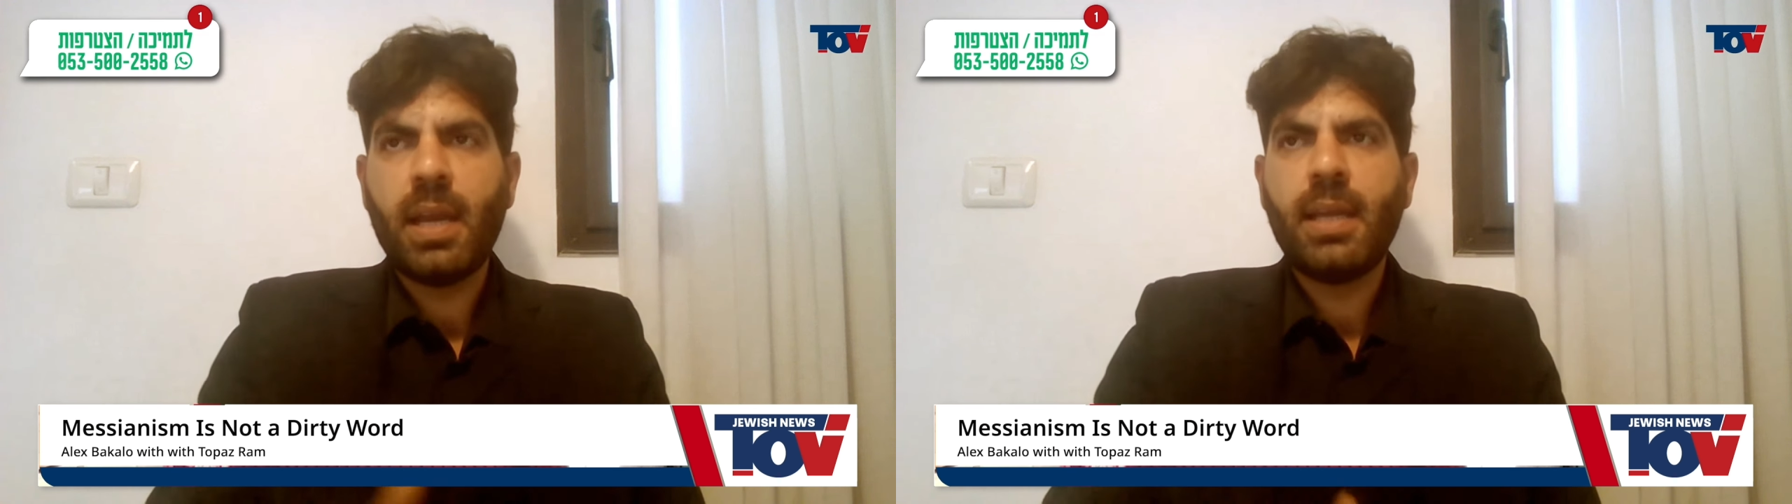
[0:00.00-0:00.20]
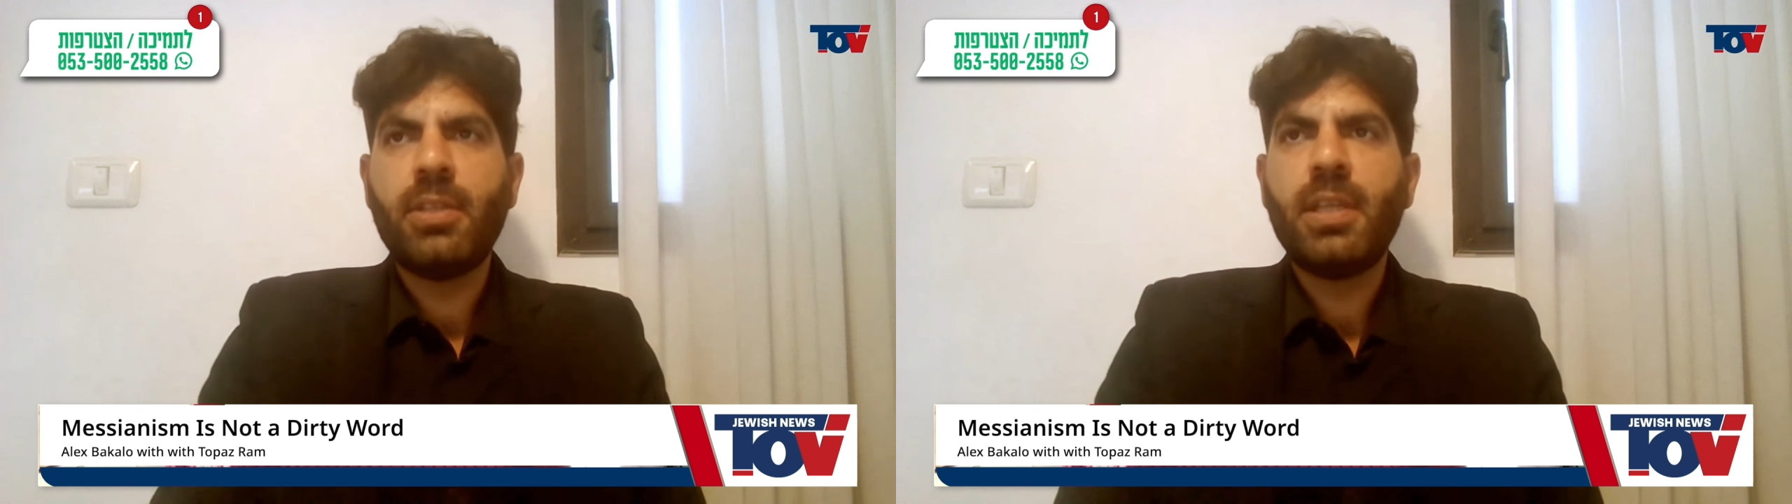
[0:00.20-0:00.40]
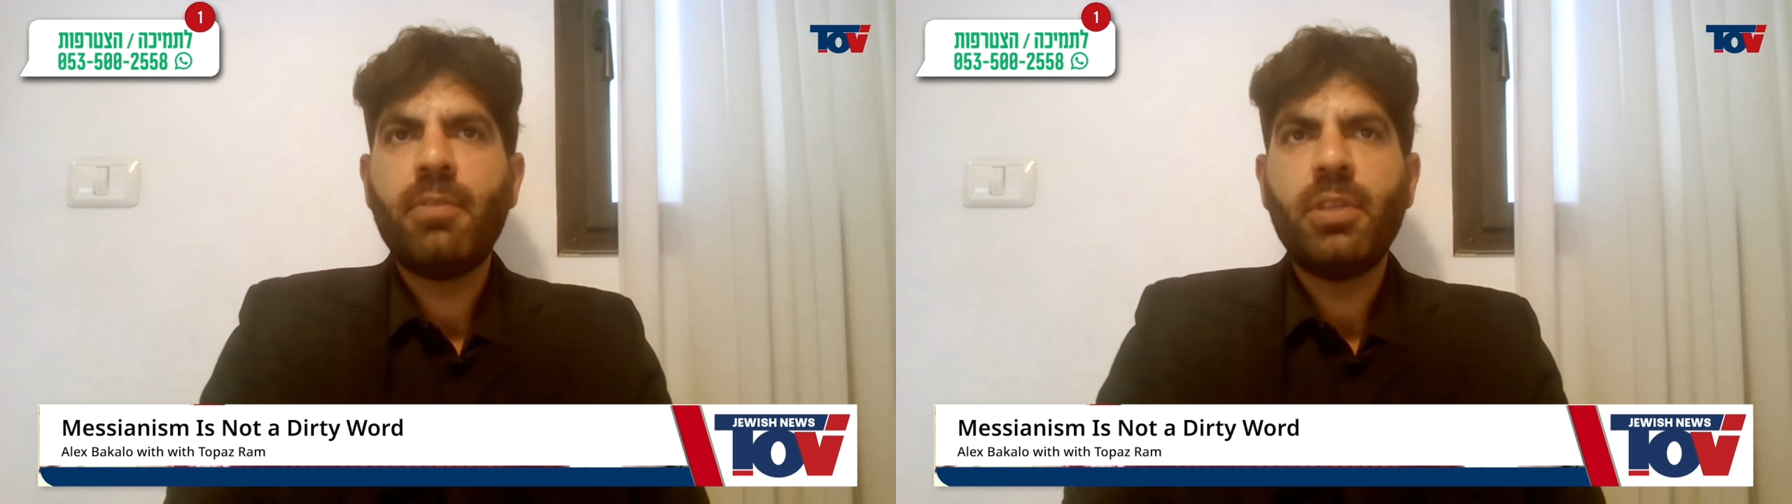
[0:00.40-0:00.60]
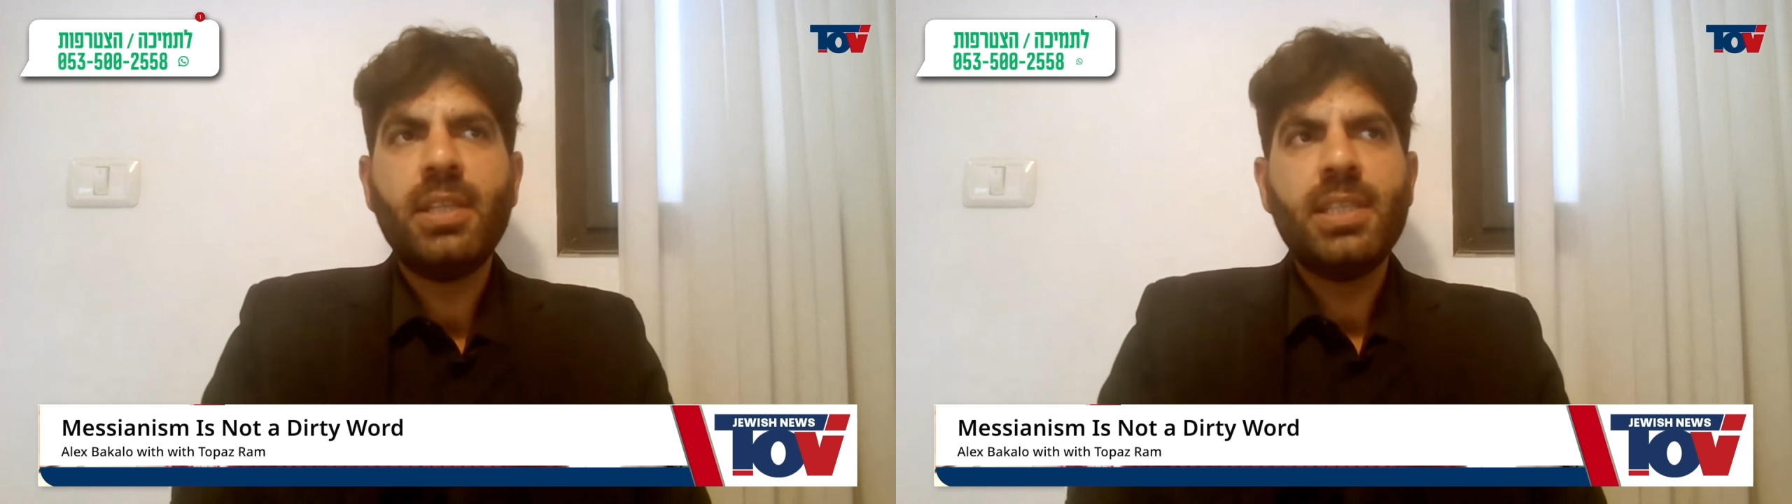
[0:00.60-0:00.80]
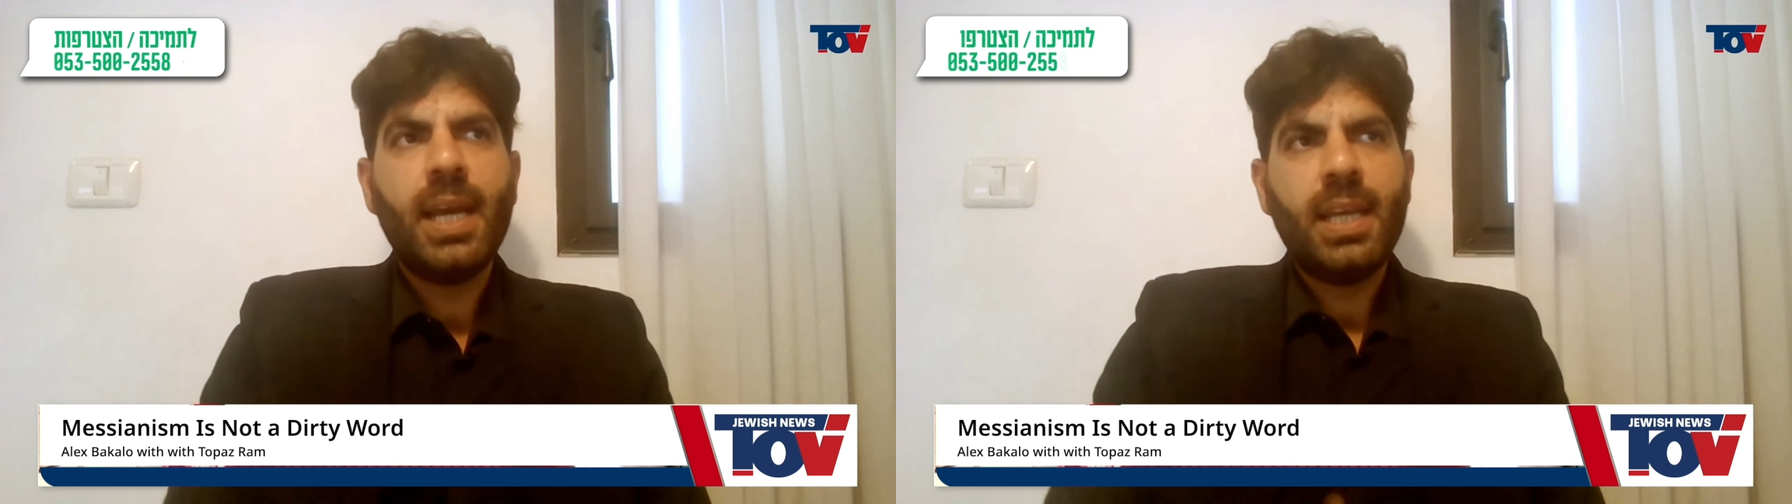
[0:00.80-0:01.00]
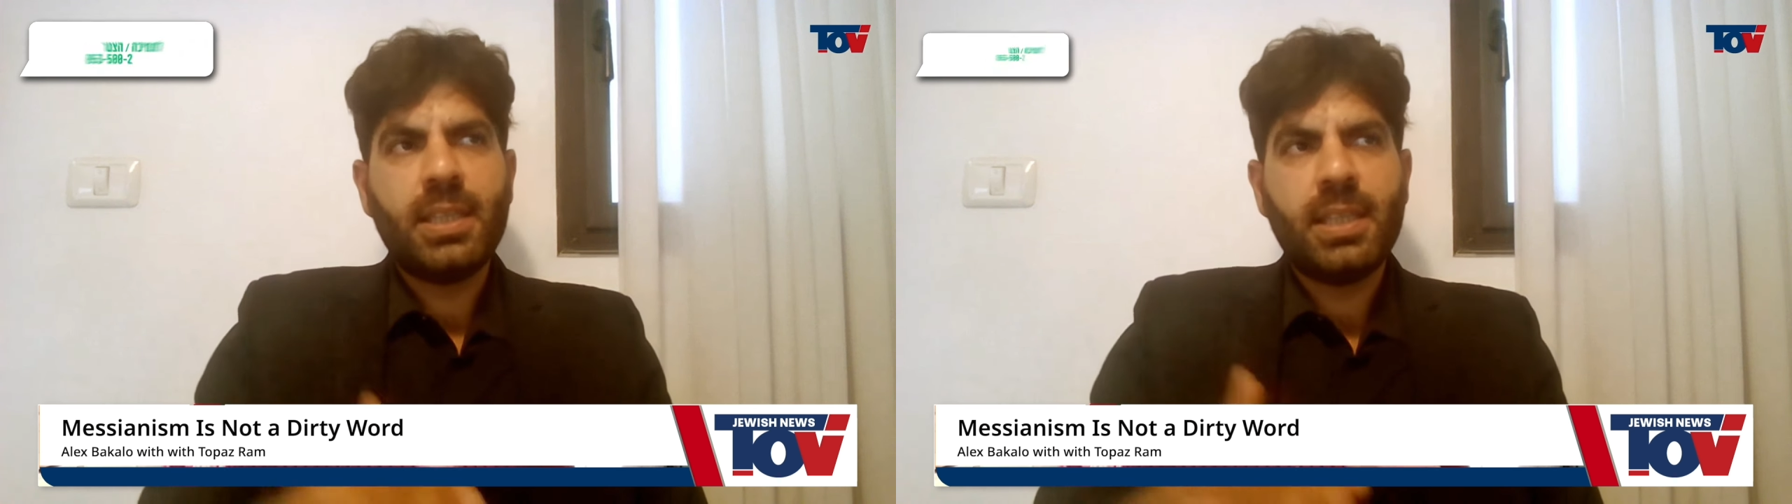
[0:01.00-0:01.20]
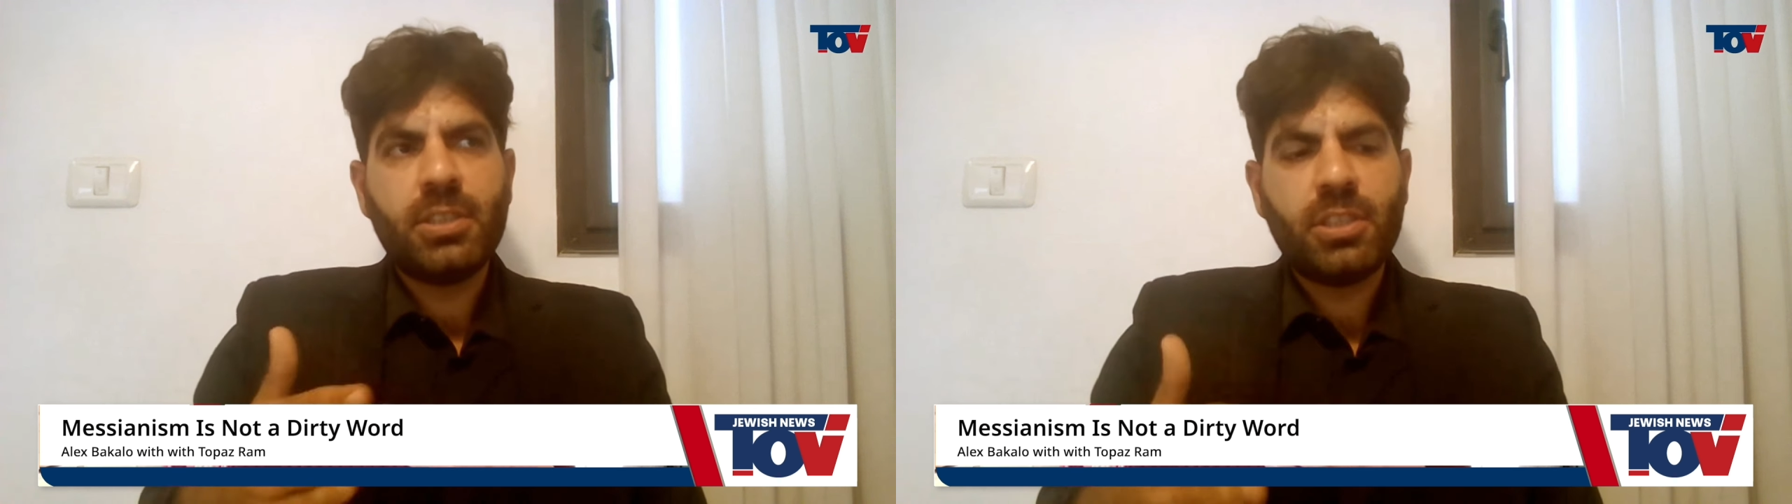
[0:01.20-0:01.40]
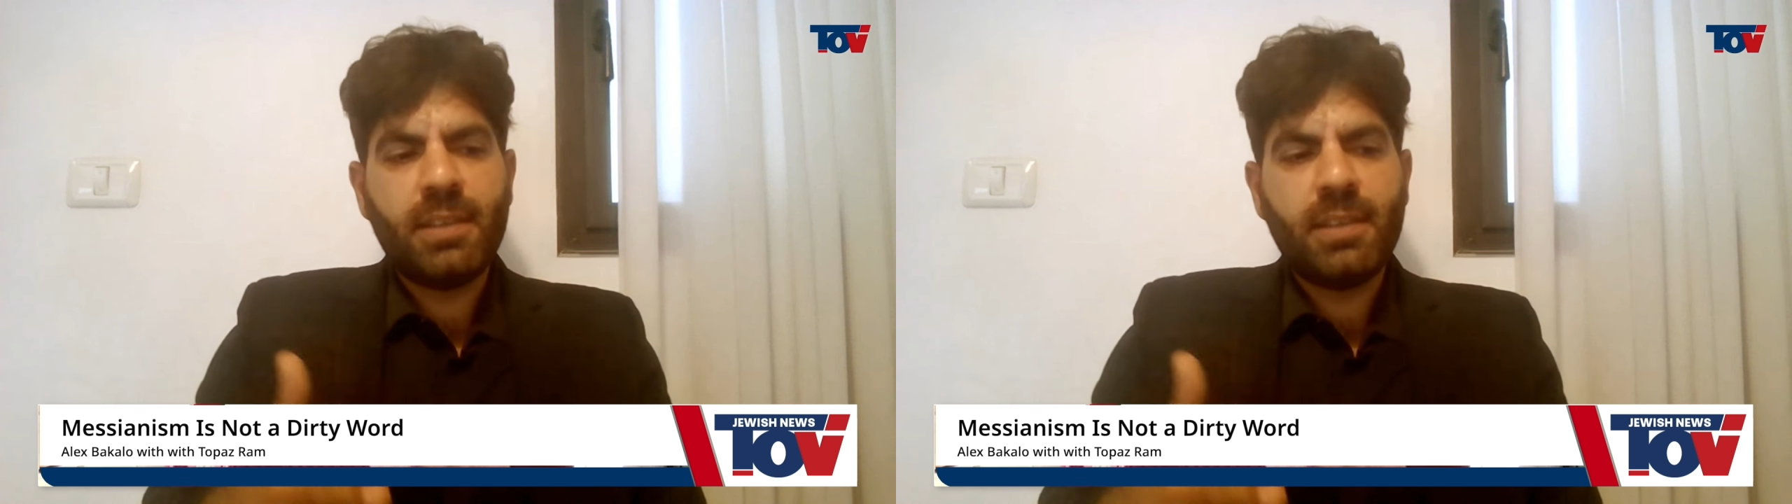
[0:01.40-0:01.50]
In such societies,